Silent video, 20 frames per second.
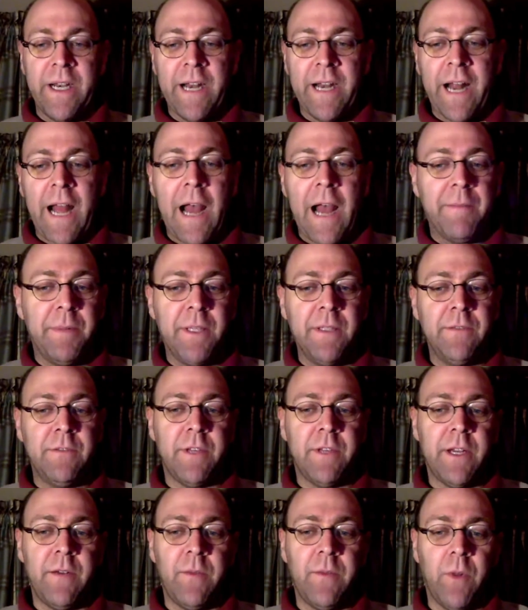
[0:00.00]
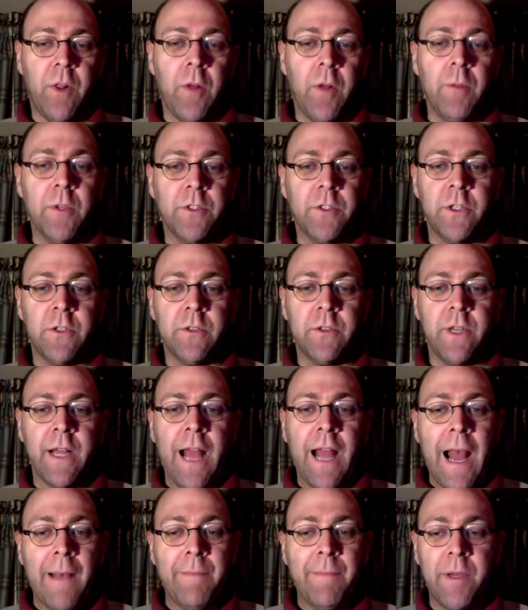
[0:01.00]
it happens, and it will almost certainly
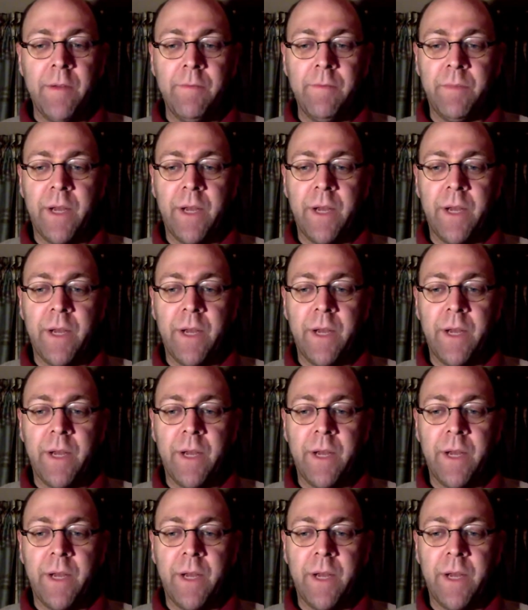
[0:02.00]
happen.